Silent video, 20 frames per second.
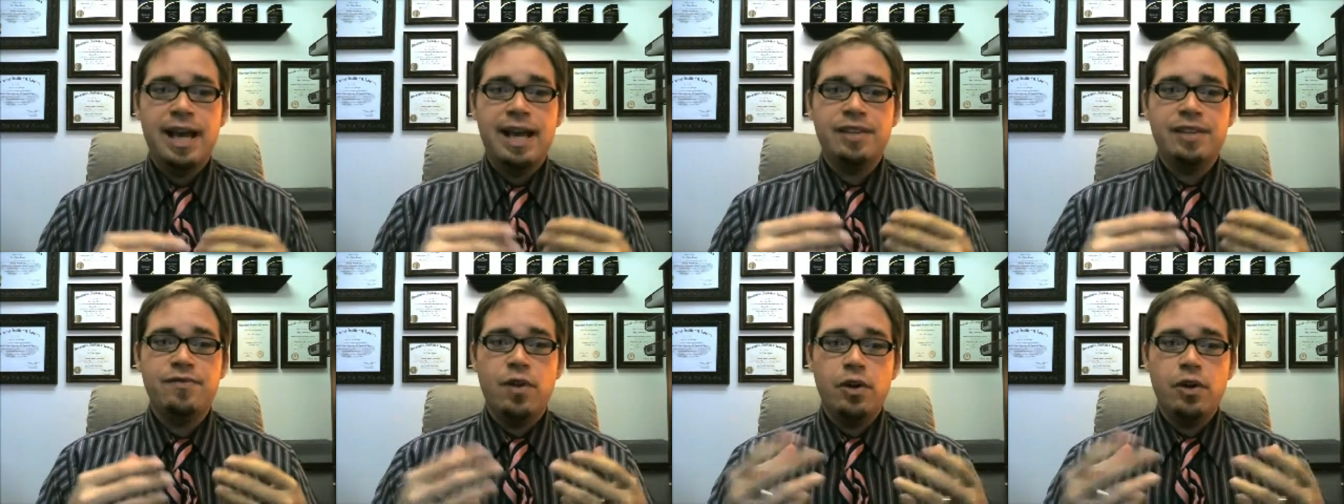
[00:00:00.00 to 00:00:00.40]

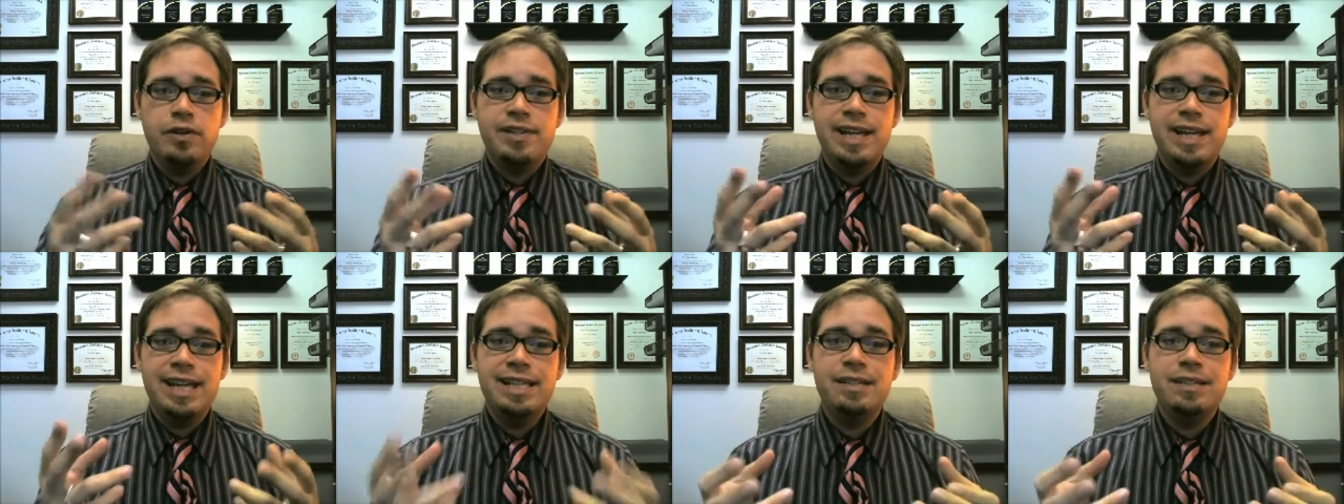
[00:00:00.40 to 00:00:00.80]
As far
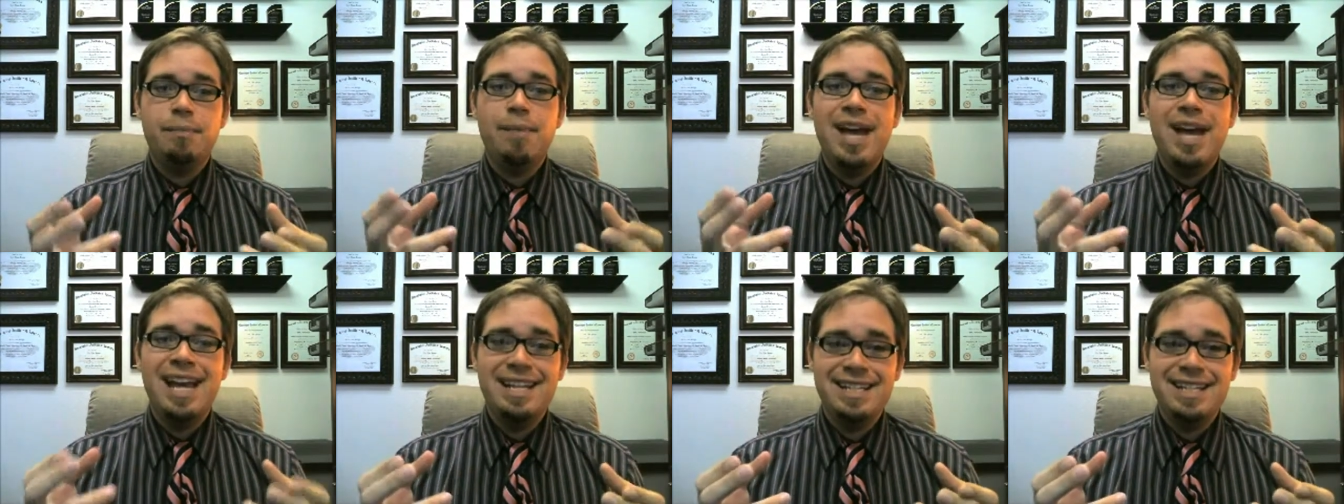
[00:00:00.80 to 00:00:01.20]
as
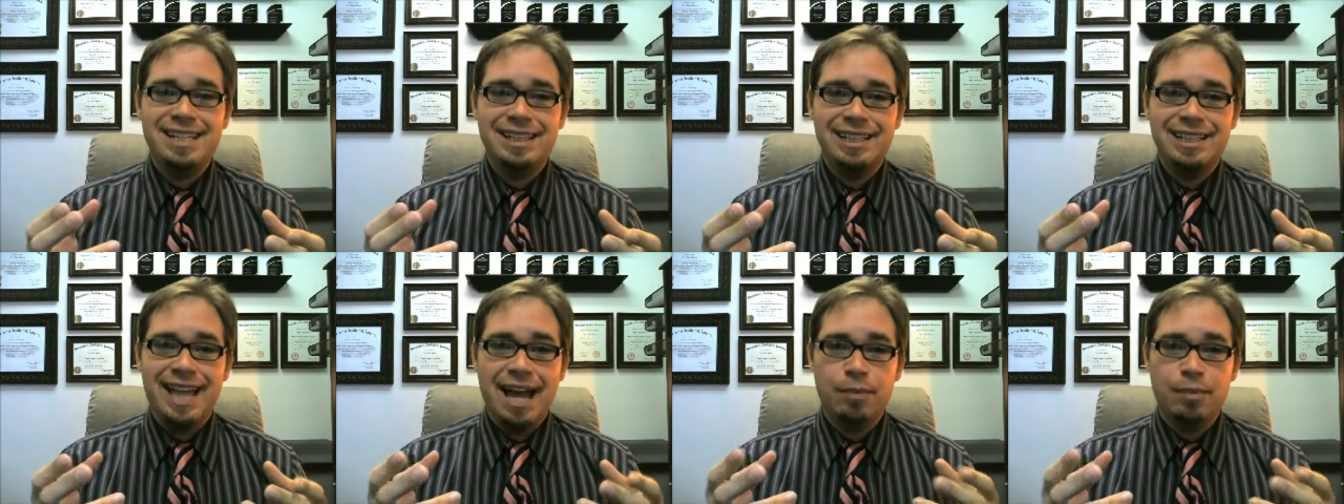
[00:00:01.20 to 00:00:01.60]

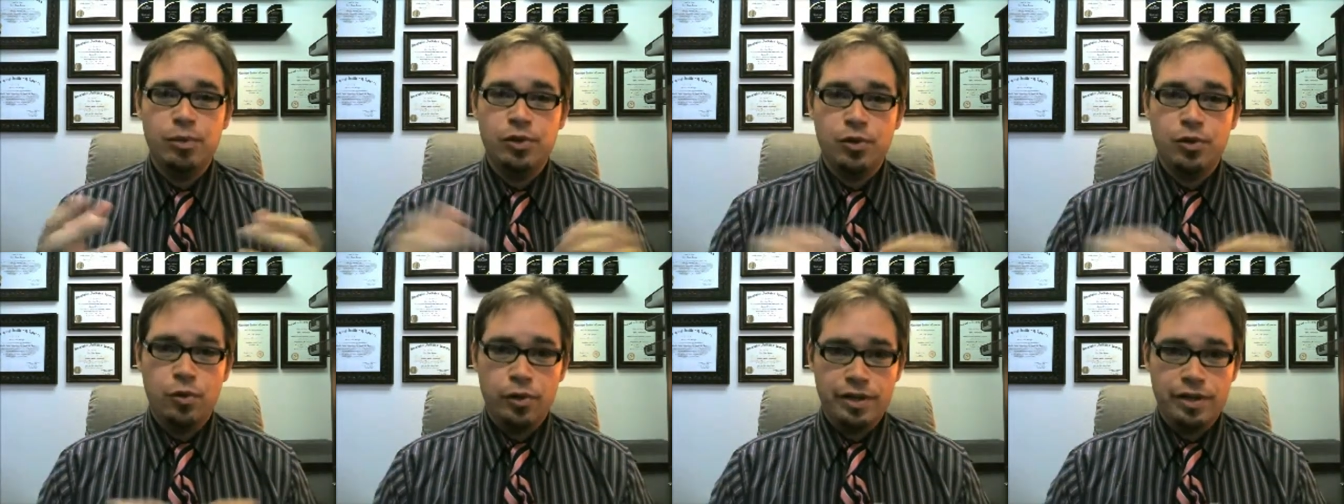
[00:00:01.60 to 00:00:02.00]
independent
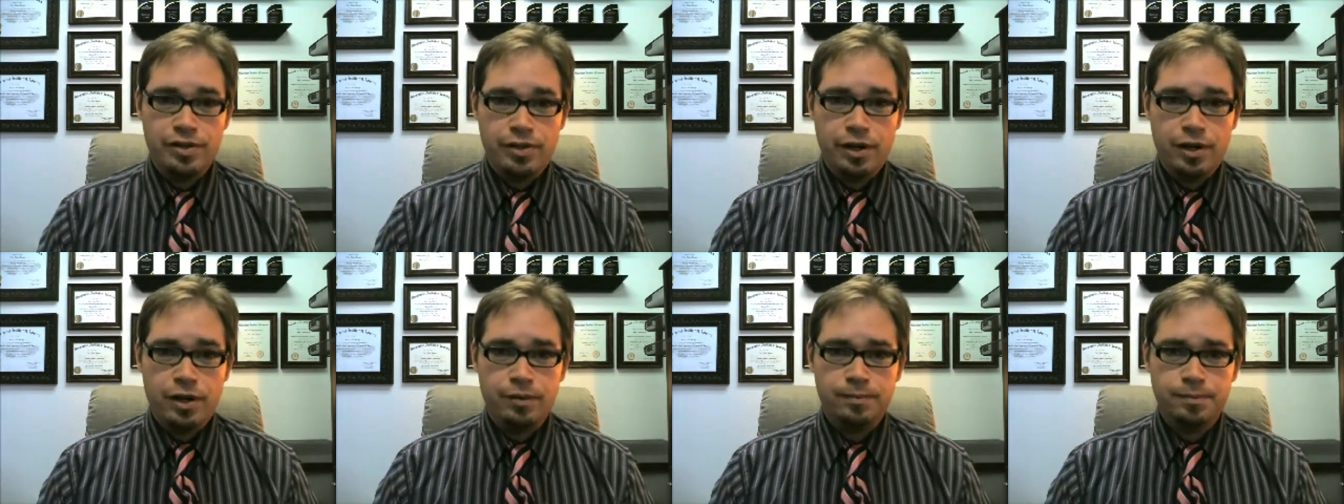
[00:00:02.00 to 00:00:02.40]

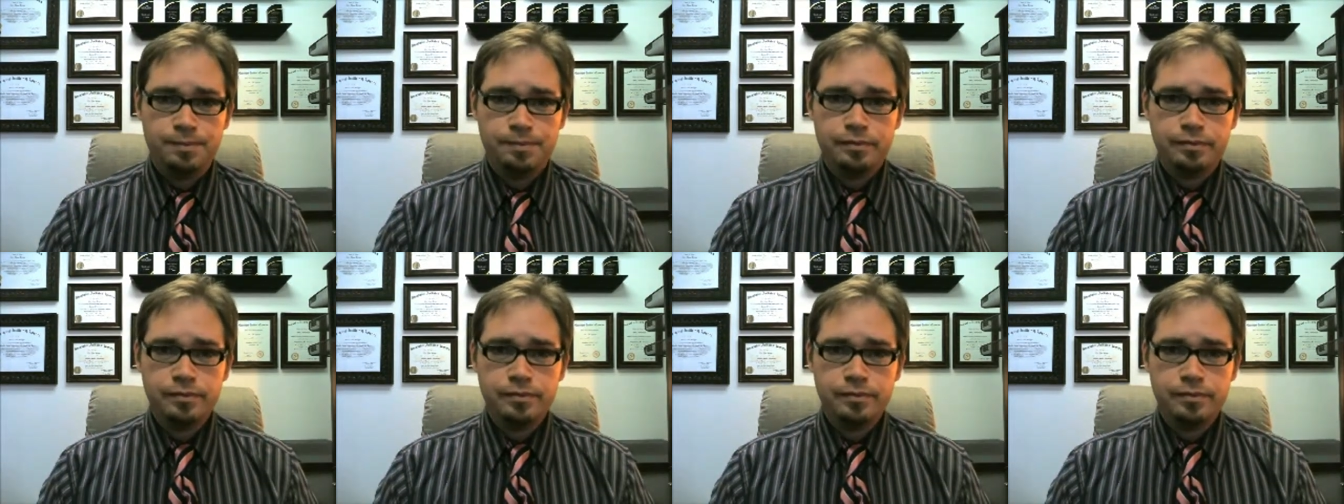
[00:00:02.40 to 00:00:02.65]
laboratories go,